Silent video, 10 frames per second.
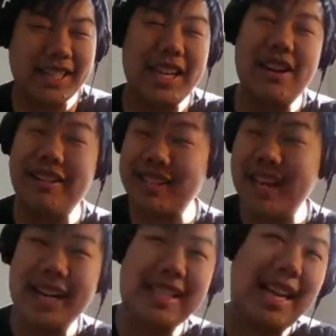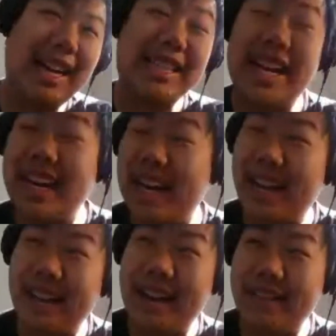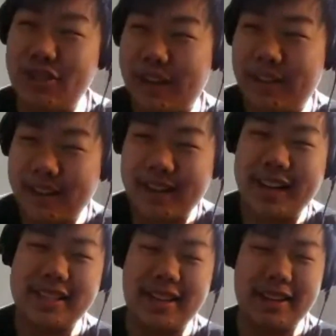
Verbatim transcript: it's you know it's not it's not it's not L G thirty.